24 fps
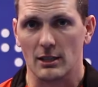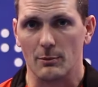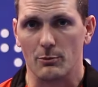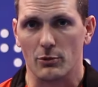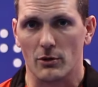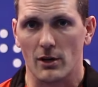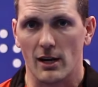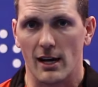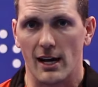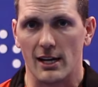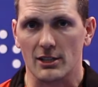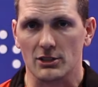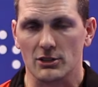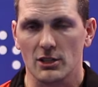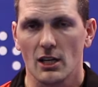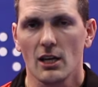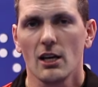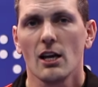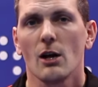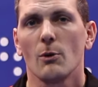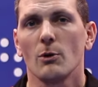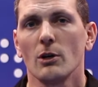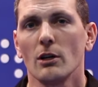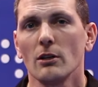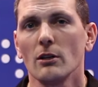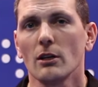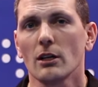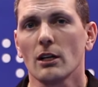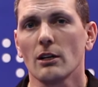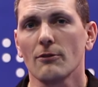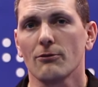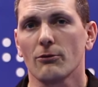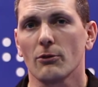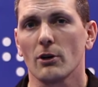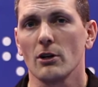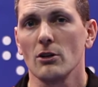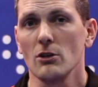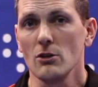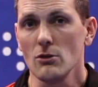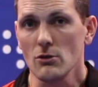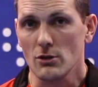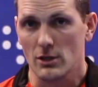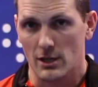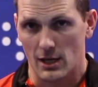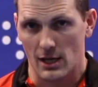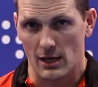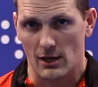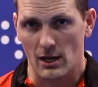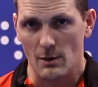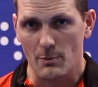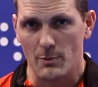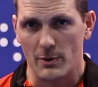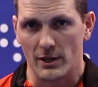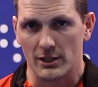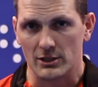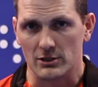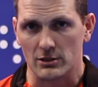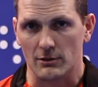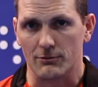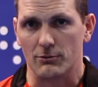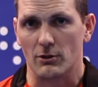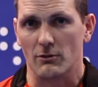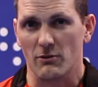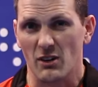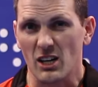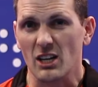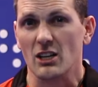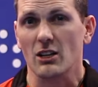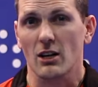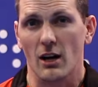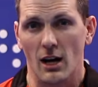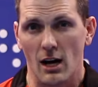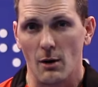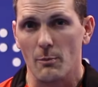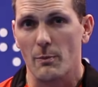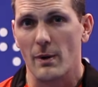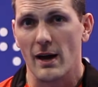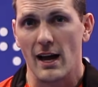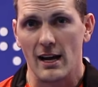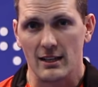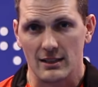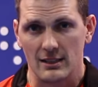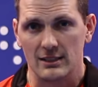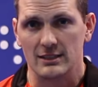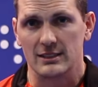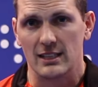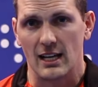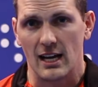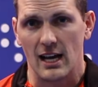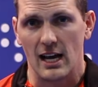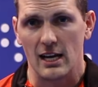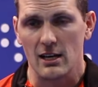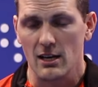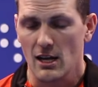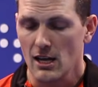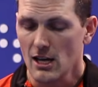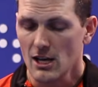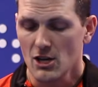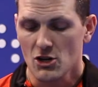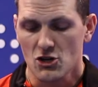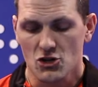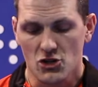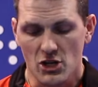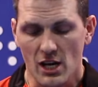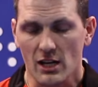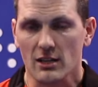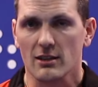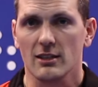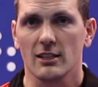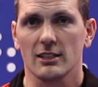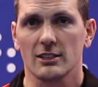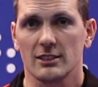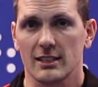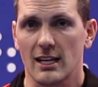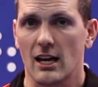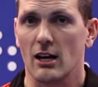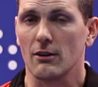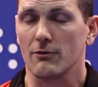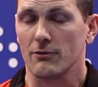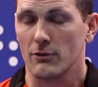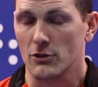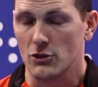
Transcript: priced. When you're looking for a new carry pistol for a very compact design, check this out for